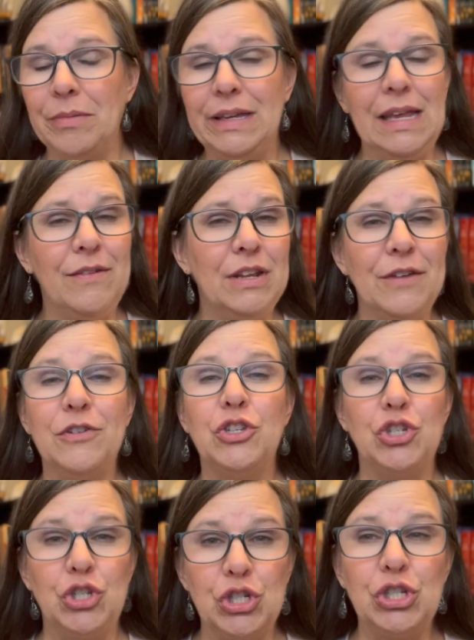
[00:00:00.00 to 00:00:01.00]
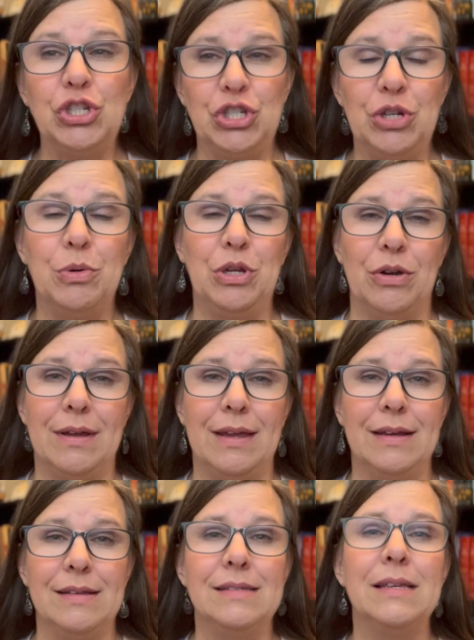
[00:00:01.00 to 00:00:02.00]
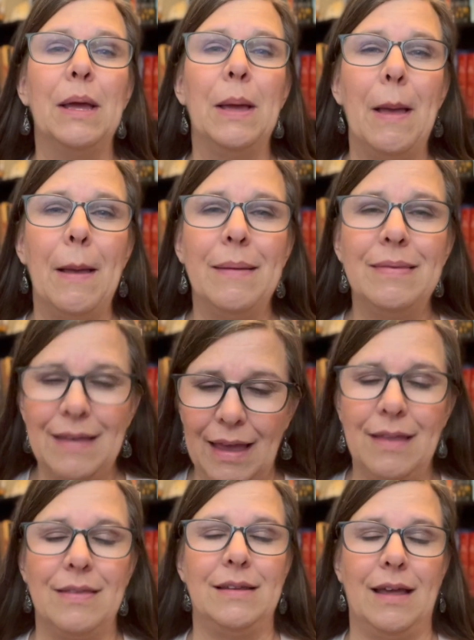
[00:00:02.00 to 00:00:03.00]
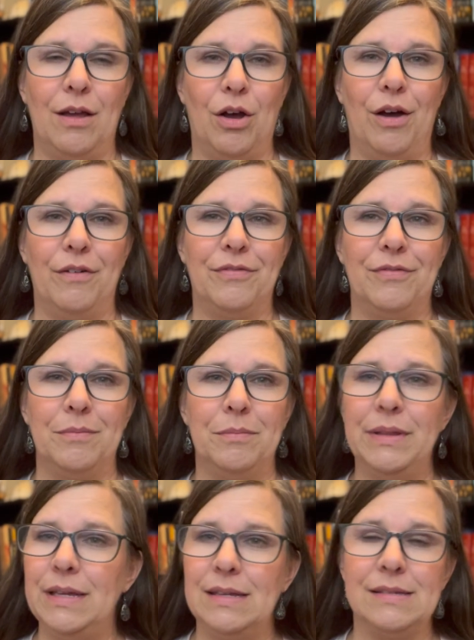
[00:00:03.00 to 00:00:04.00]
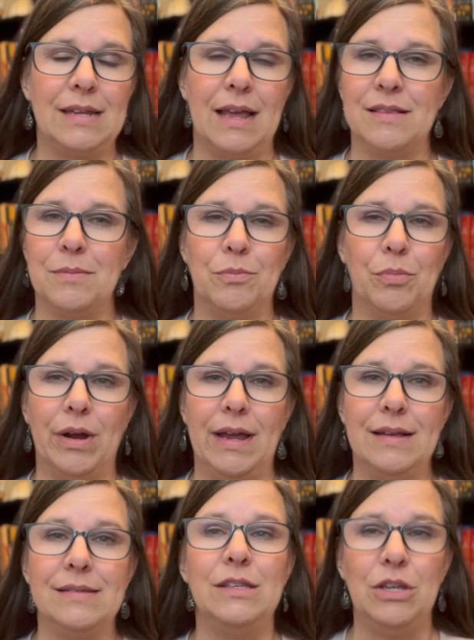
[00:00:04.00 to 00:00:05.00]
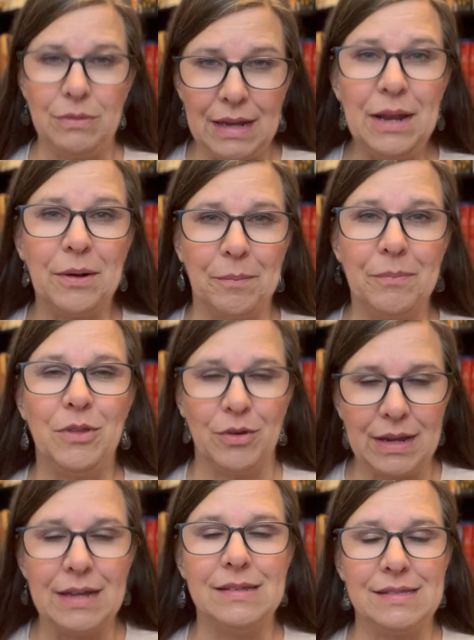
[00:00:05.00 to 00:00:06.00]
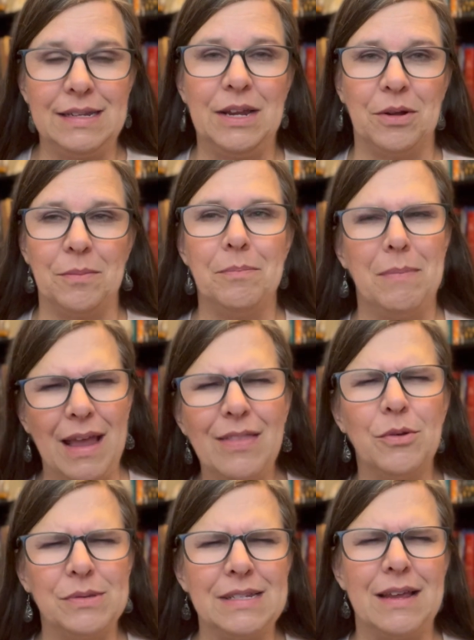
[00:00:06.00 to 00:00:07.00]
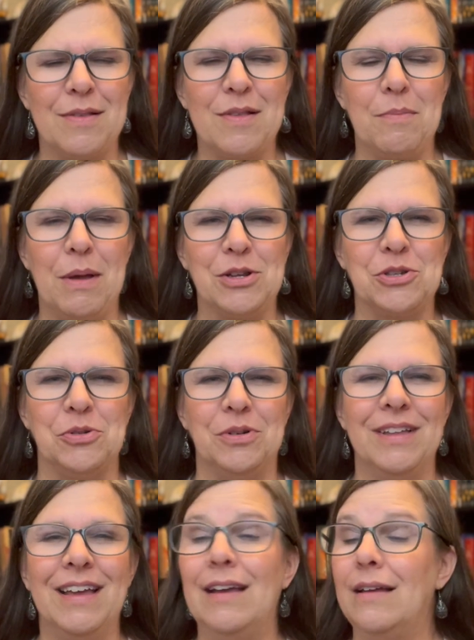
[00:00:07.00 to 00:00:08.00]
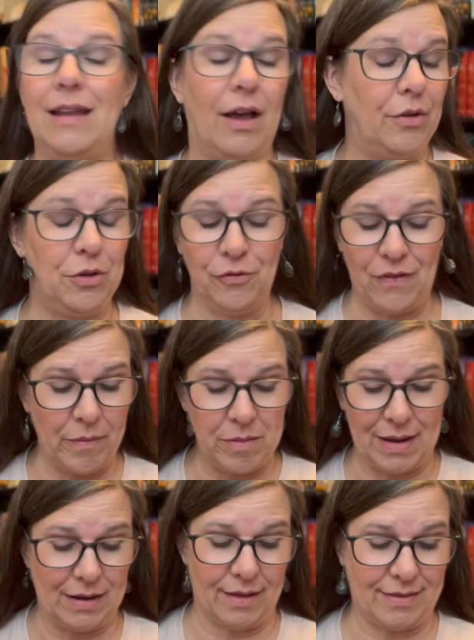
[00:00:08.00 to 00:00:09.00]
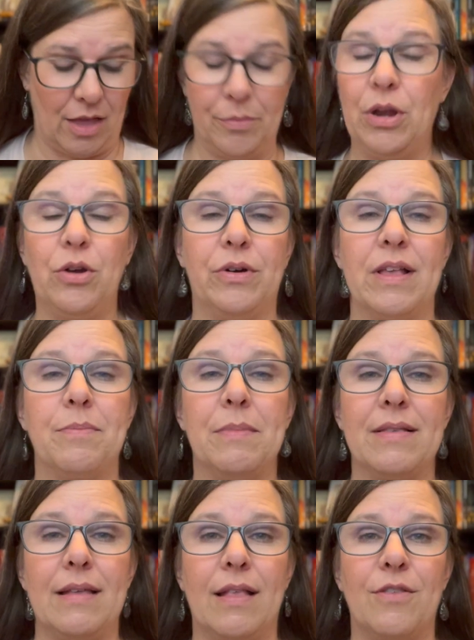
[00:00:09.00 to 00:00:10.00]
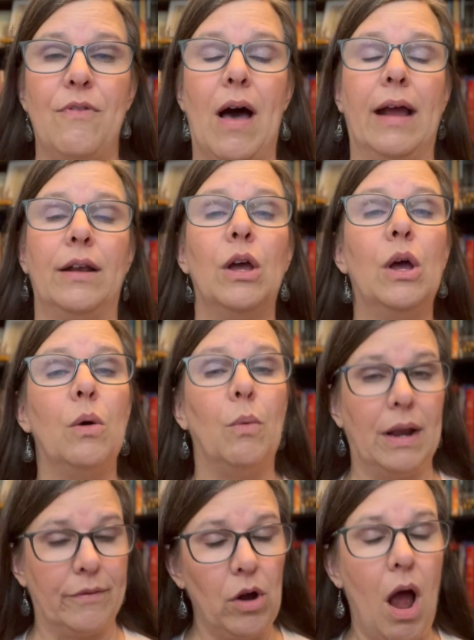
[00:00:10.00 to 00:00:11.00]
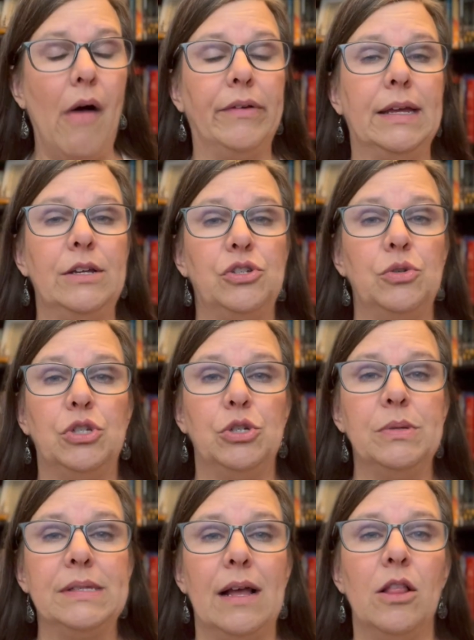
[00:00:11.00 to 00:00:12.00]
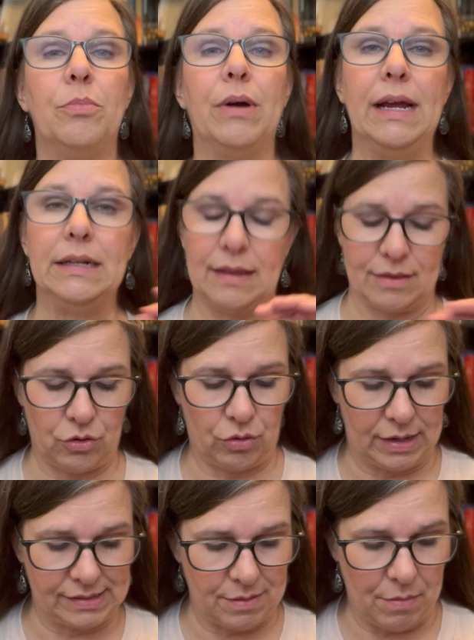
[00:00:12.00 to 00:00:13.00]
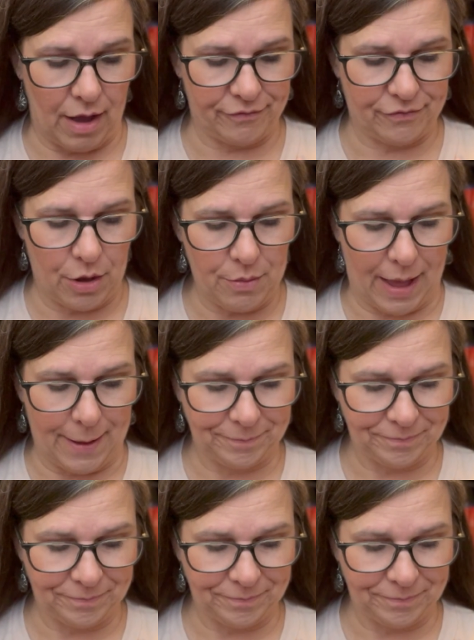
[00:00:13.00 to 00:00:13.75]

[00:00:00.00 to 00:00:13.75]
even if it's just you and your kids. Take the day off. Please take some breaks. You need them. Your kids need them. Make those days special. Now, your family may not celebrate Christmas. That's fine. Whatever holidays you do celebrate, let's cross them off. Okay.